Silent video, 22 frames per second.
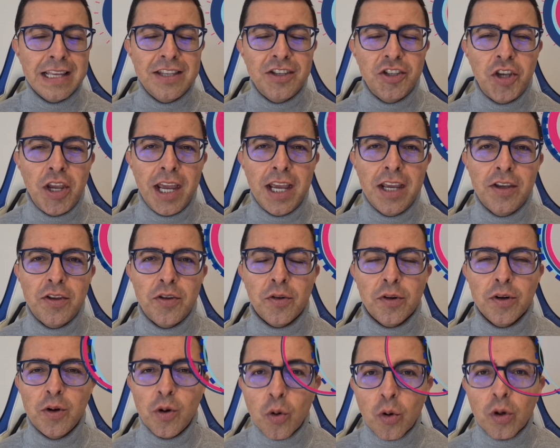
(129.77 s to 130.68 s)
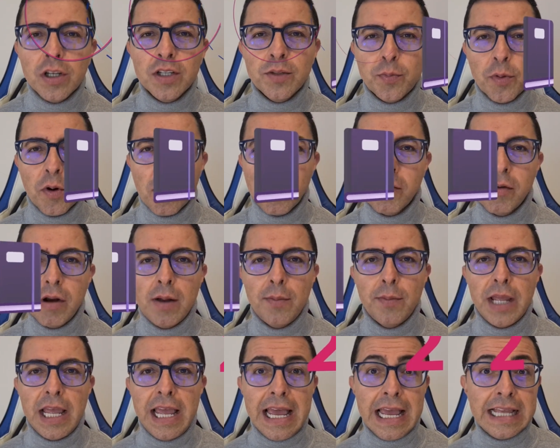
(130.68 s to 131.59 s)
Check your course
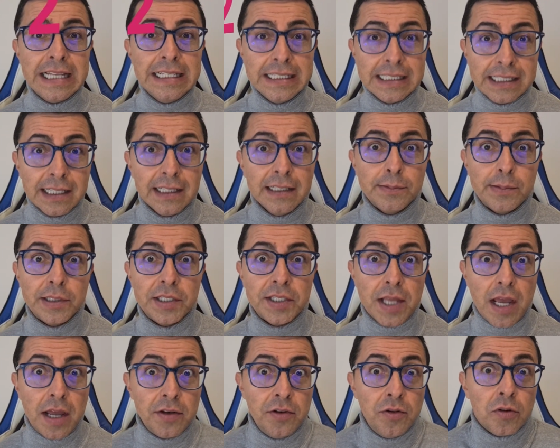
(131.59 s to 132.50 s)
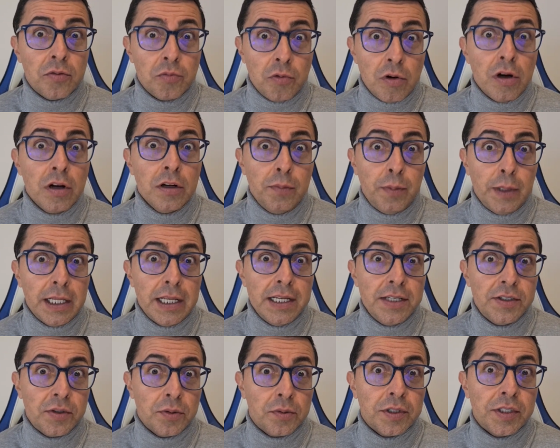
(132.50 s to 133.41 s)
program and syllabus at your
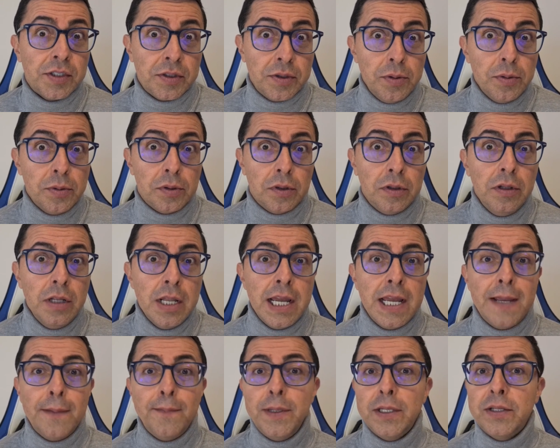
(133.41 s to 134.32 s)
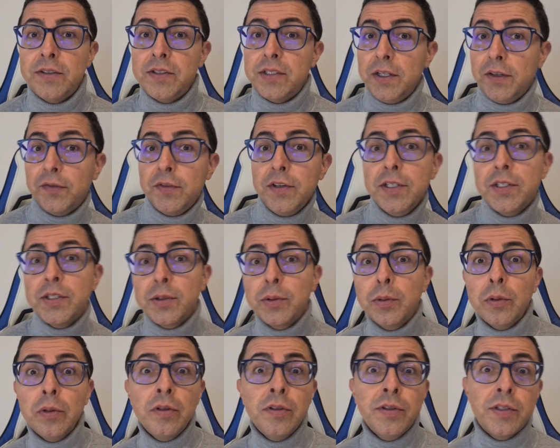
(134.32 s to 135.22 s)
workplace or school, because different
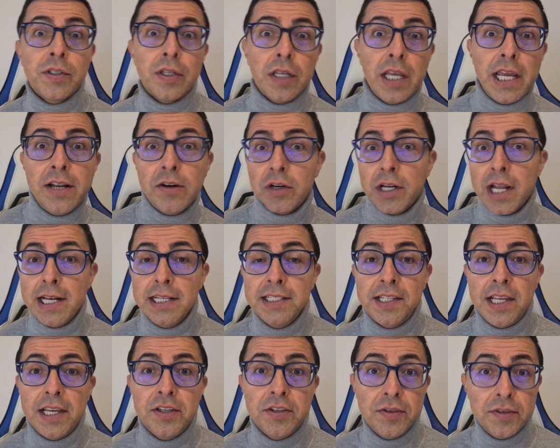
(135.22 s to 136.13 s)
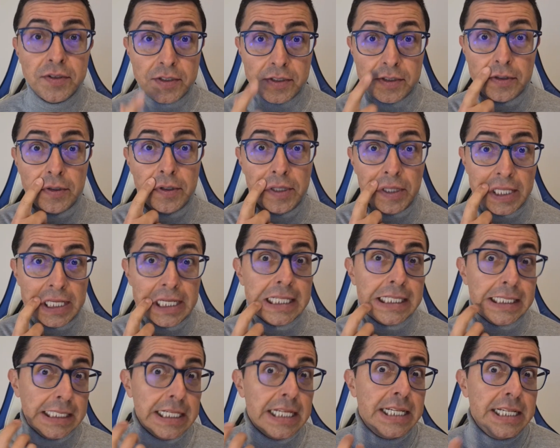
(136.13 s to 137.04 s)
schools and organizations do
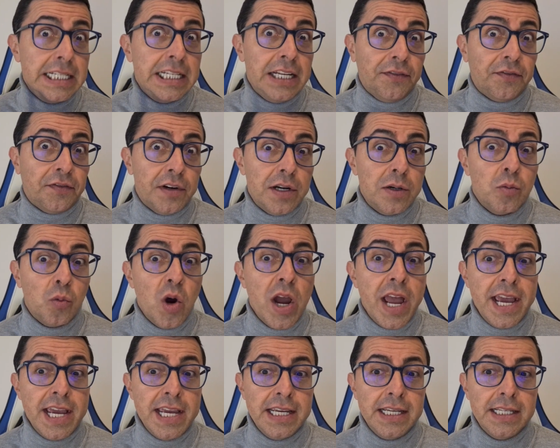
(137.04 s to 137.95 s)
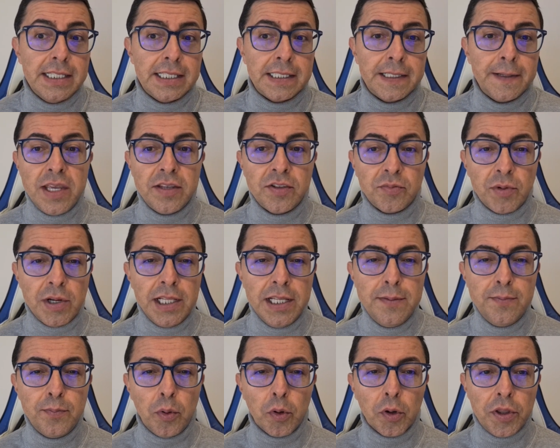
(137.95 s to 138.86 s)
things in different ways. It's really
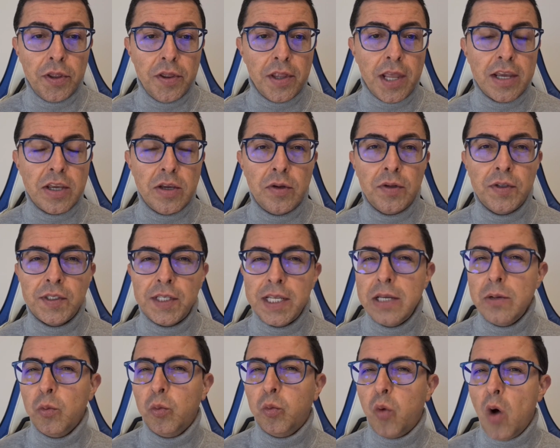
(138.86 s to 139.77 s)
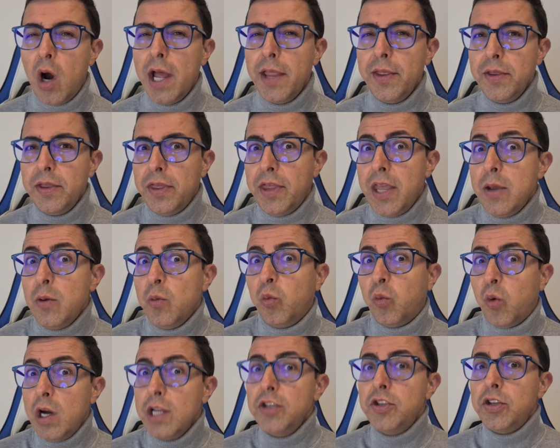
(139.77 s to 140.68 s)
important that you see what they
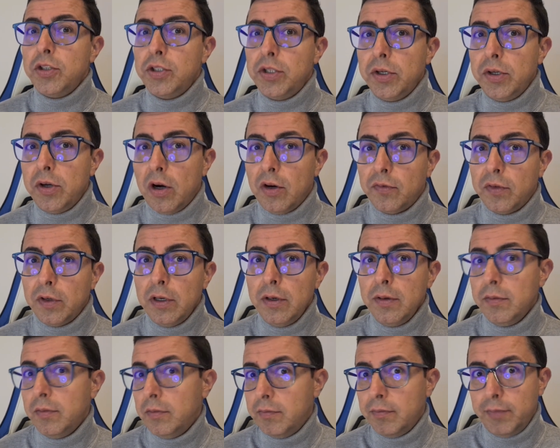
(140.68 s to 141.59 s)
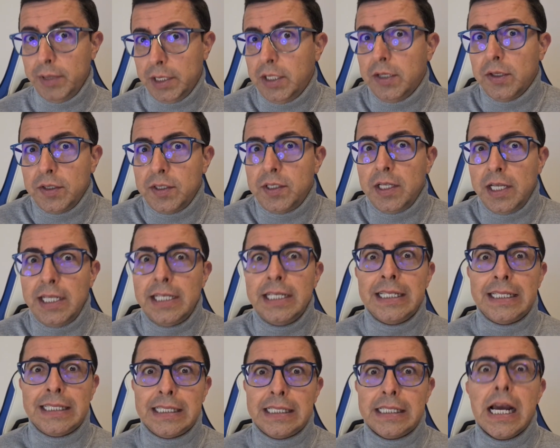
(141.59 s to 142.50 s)
want you to cover, because it
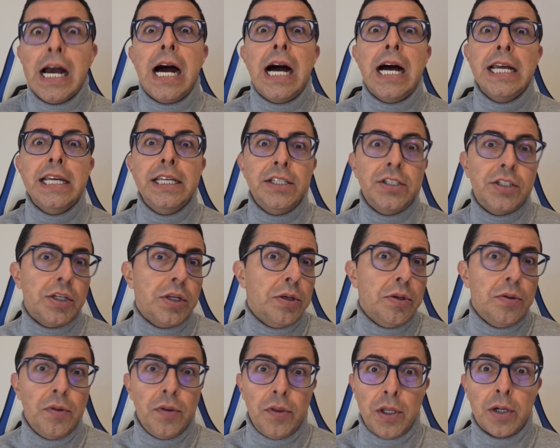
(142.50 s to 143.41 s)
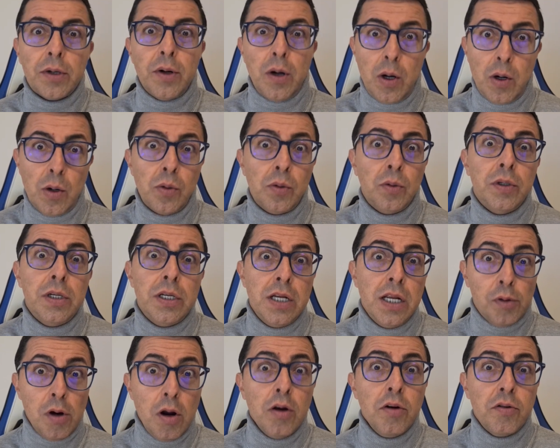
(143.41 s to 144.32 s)
is tied to their own
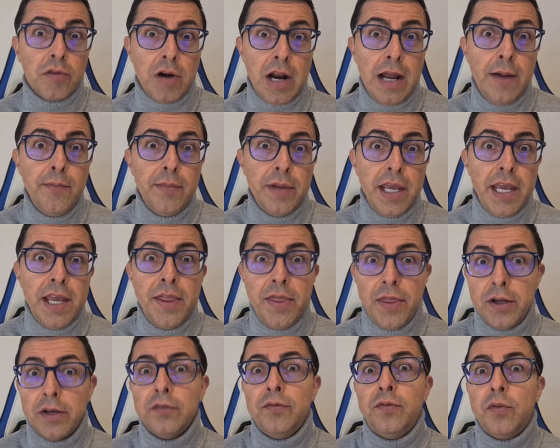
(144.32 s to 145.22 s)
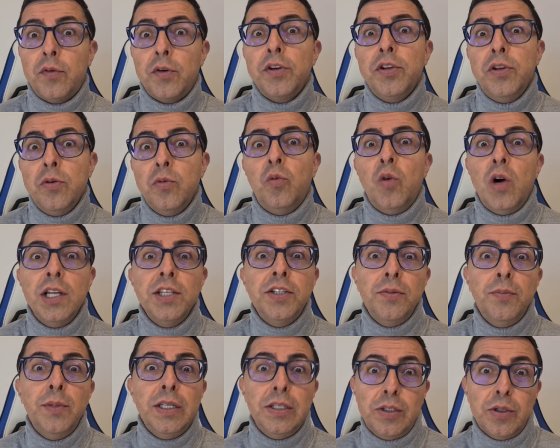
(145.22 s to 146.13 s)
program, and therefore you want to
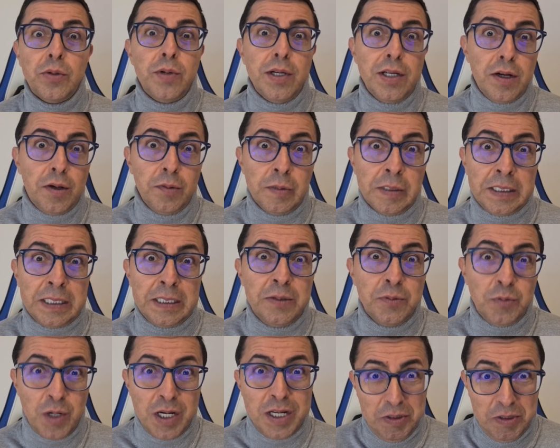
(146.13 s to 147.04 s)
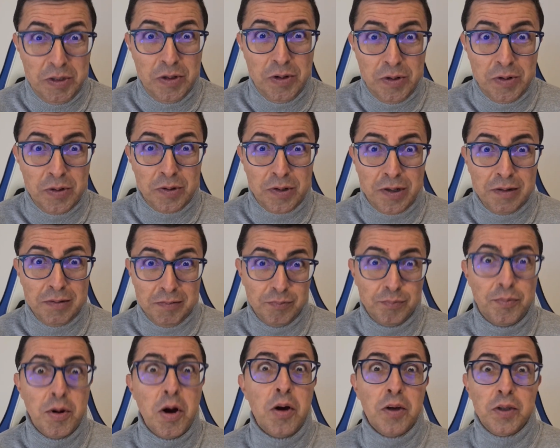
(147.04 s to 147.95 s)
be doing obviously what your
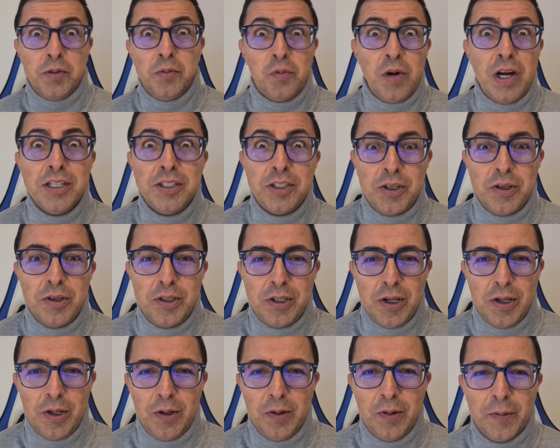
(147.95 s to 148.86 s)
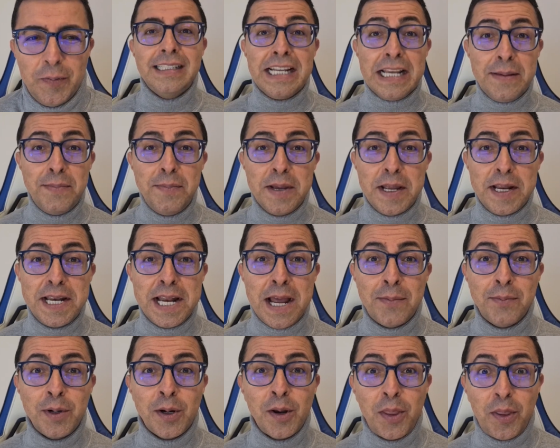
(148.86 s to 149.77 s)
boss wants you to. Tip
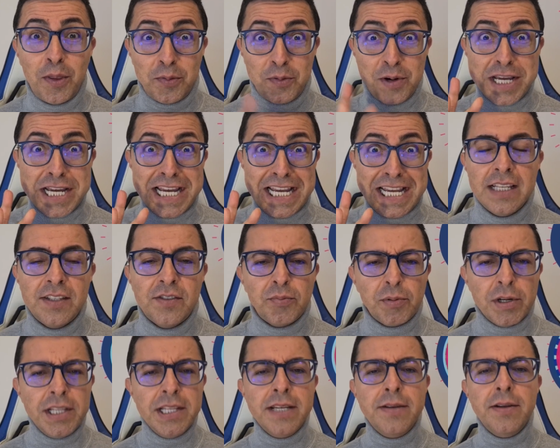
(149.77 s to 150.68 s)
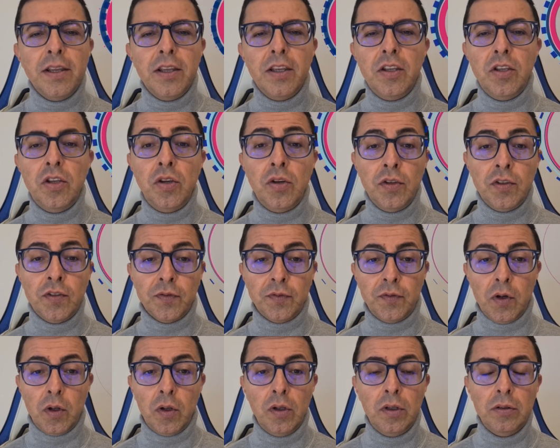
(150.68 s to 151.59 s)
number 3. It's really
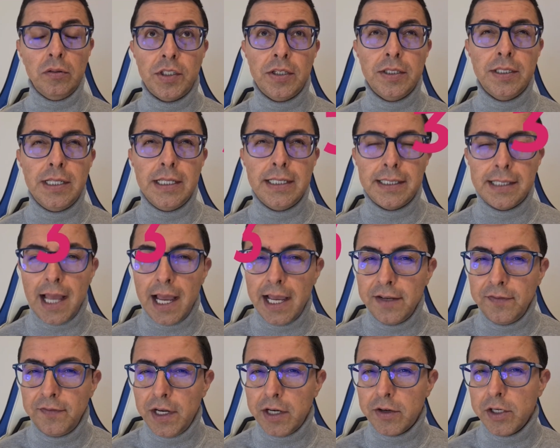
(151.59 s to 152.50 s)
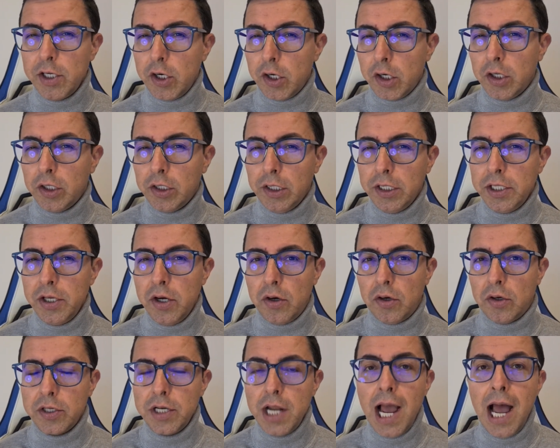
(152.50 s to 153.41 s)
useful to decide very early
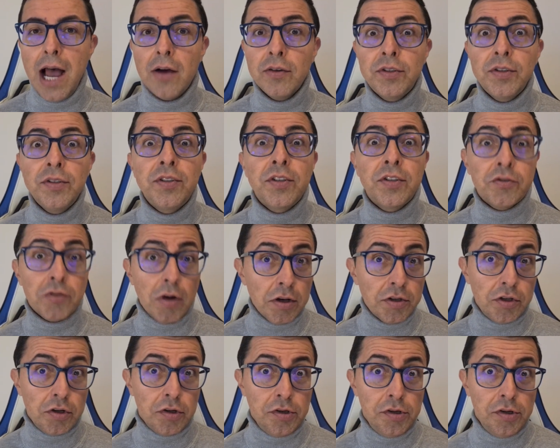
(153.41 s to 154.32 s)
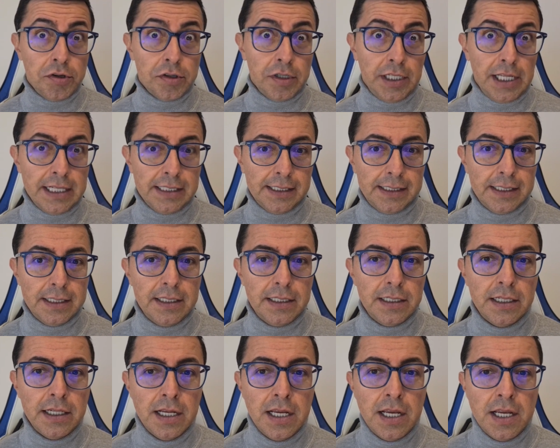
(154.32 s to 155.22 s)
on how to structure your
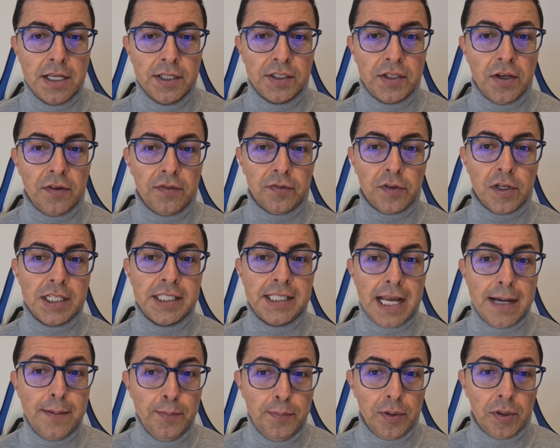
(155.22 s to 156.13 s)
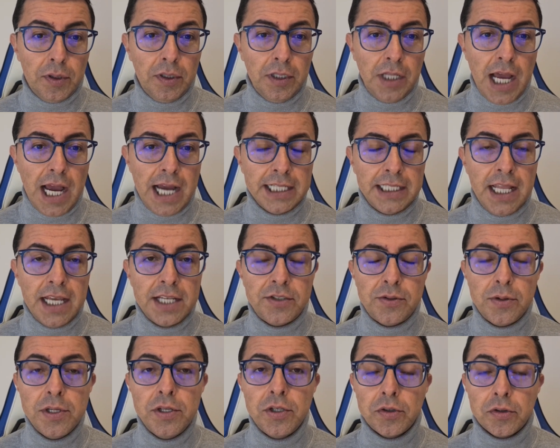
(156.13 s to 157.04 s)
lesson. So for example, I like
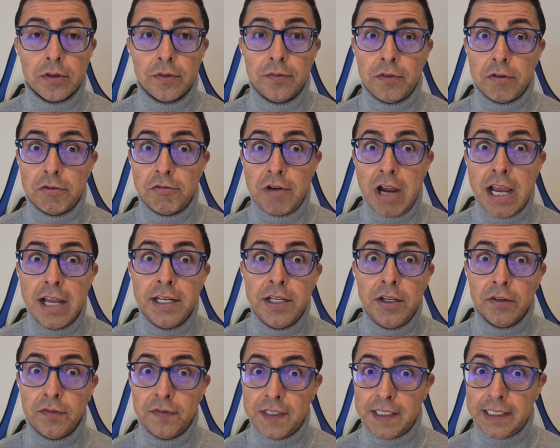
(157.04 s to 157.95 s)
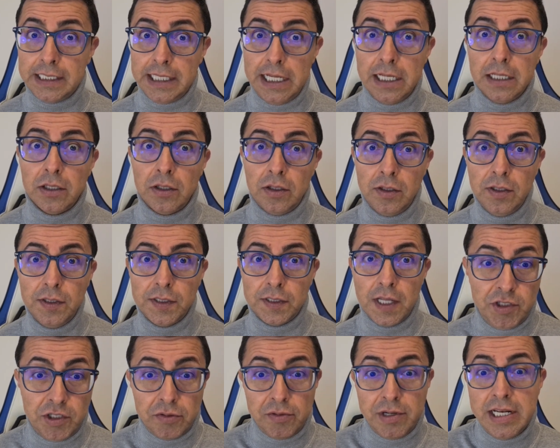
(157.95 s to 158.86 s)
to ensure a variety of skills
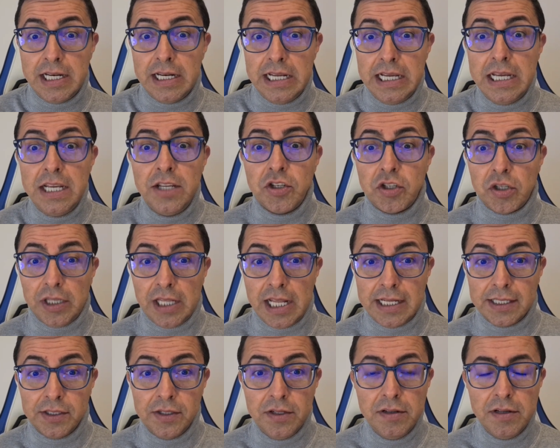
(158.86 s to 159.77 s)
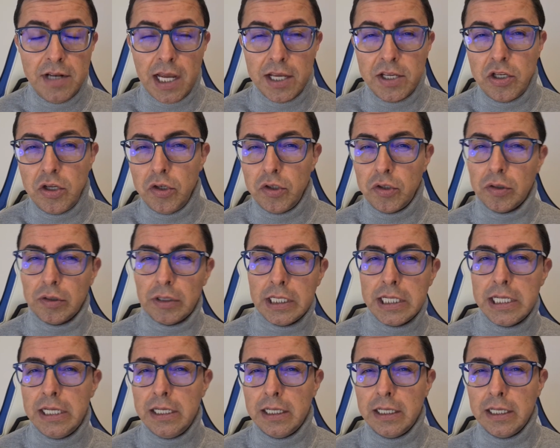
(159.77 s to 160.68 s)
during each lesson. I
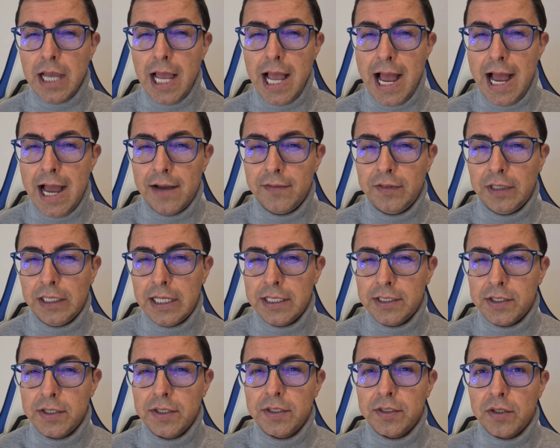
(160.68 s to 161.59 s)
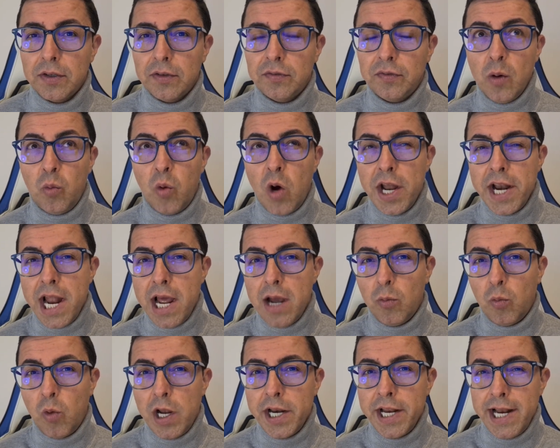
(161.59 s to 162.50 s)
usually have lessons of
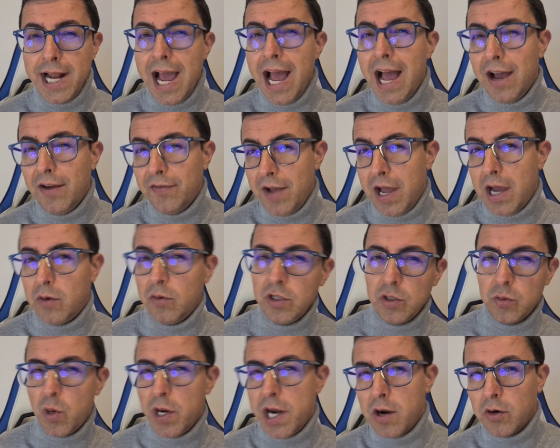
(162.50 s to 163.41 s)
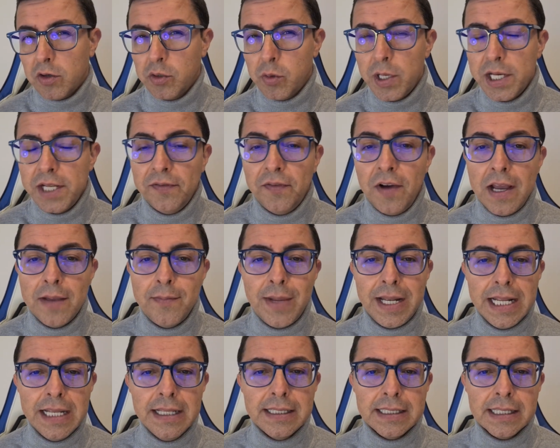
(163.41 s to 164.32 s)
1.5 hours, 1 hour, 25
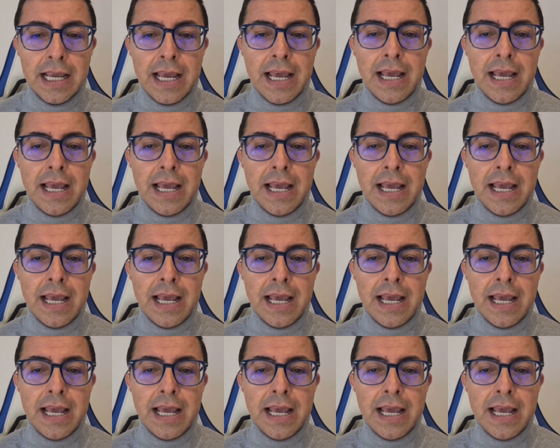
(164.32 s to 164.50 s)
minutes.